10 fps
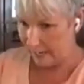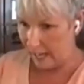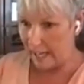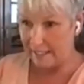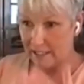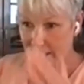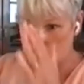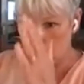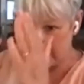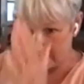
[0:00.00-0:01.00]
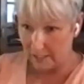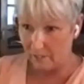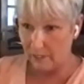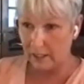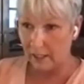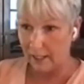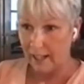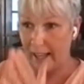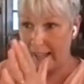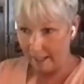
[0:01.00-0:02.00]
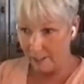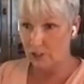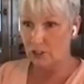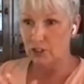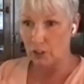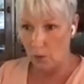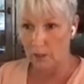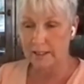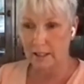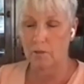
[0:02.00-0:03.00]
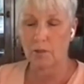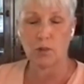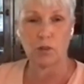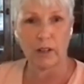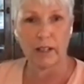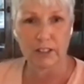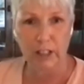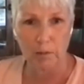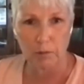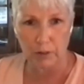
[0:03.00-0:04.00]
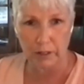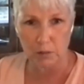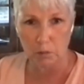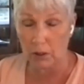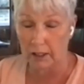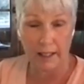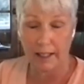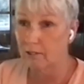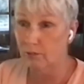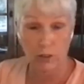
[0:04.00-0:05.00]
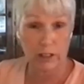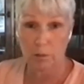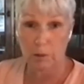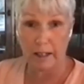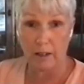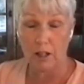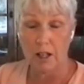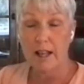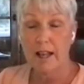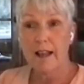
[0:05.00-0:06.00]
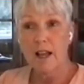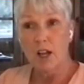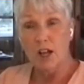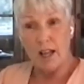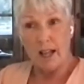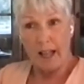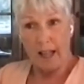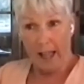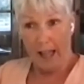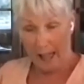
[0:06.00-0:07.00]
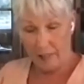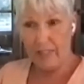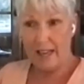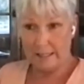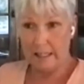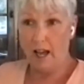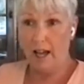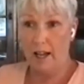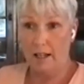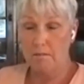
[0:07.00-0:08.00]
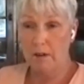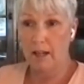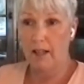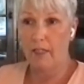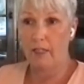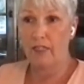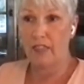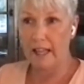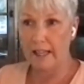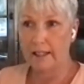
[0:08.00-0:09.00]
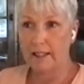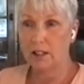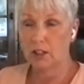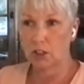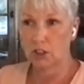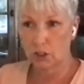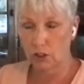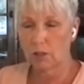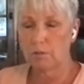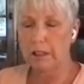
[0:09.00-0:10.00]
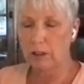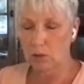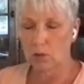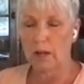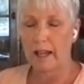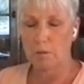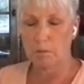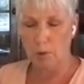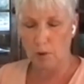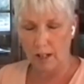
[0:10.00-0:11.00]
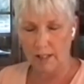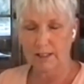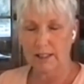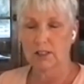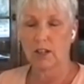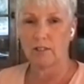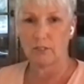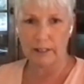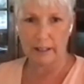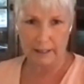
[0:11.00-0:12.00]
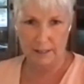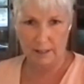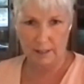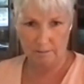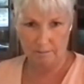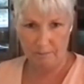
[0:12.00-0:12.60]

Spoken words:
9 specific angels are going to come through and write a chapter in this book. And it freaked me out. At that time, they took me through a process of release.